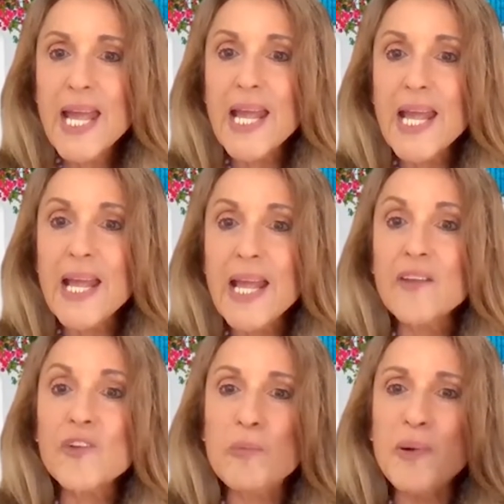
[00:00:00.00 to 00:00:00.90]

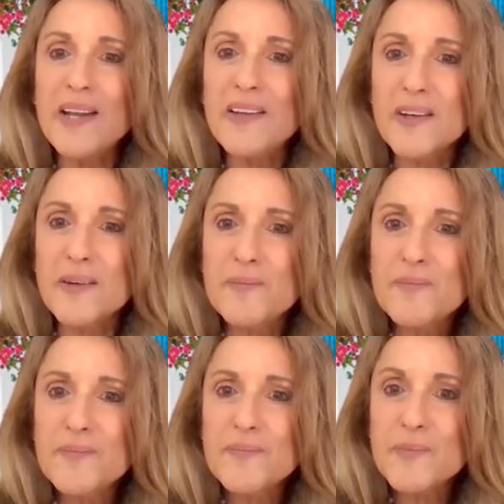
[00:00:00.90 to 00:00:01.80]
it's abundant.
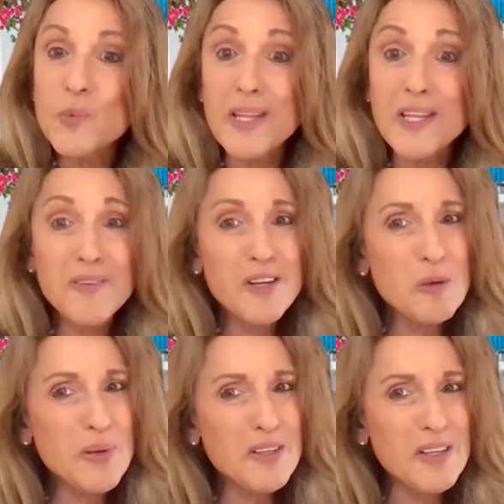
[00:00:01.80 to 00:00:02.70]
We live in an
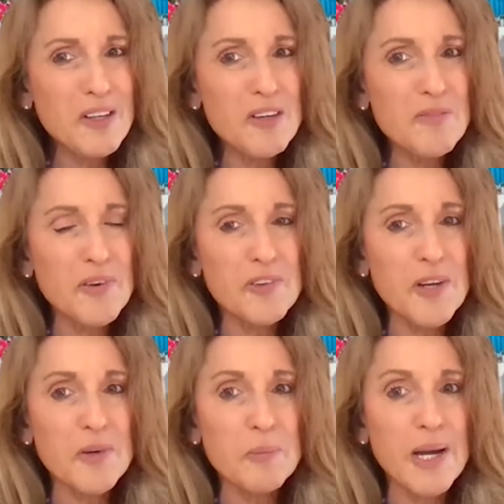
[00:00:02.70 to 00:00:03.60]
abundant universe,
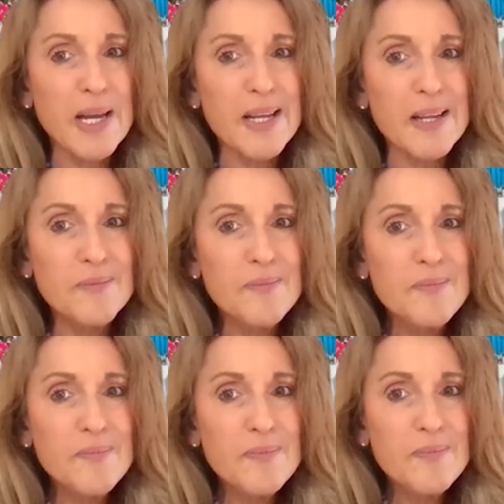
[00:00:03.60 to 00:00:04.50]
everybody.
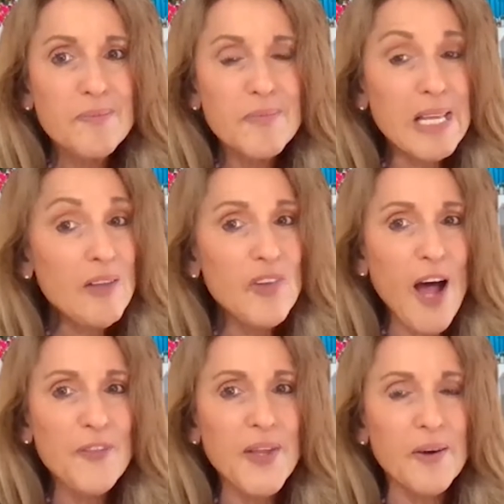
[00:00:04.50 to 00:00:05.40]
It's
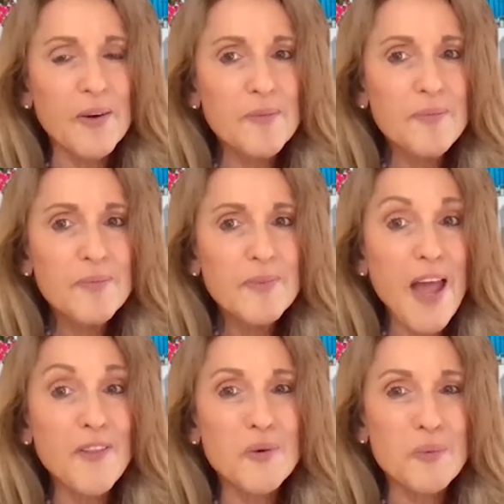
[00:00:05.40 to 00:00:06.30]
out there,
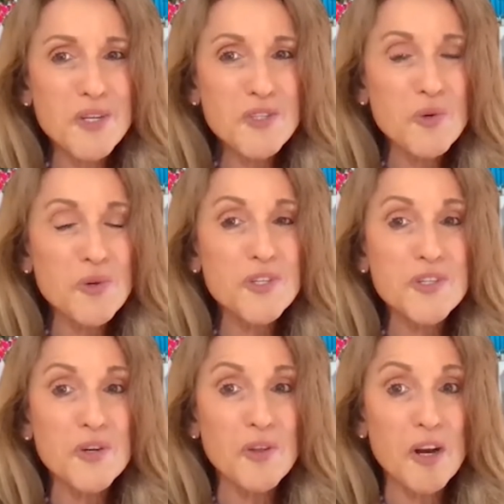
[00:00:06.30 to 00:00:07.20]
and the resources
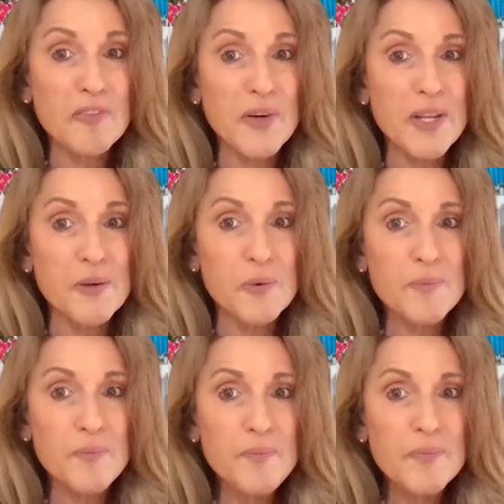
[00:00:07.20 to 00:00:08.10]
are there for you,
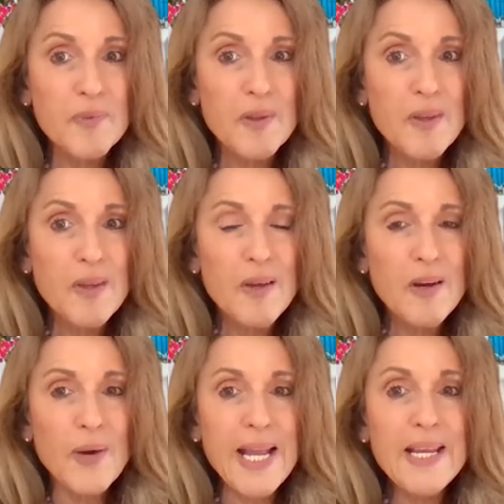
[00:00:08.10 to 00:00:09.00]

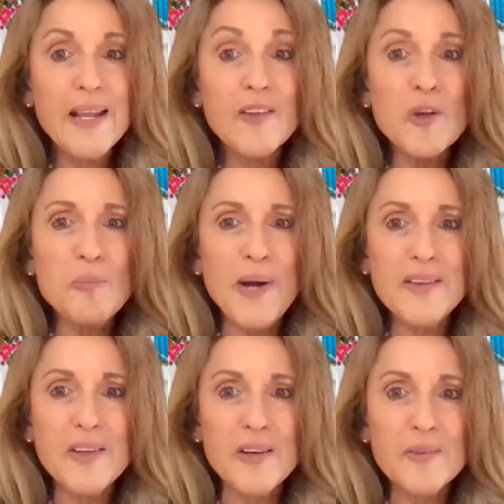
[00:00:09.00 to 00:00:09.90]
right? It's
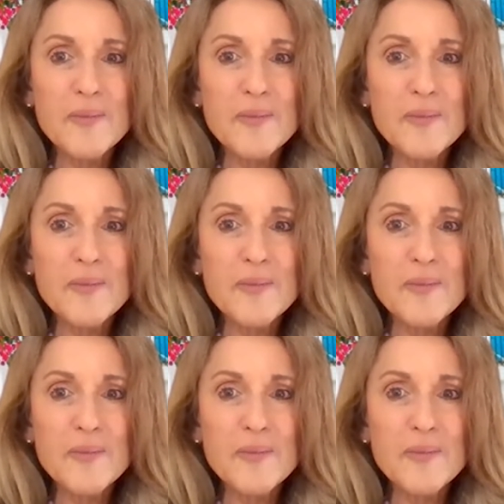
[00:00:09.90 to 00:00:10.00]
abundant.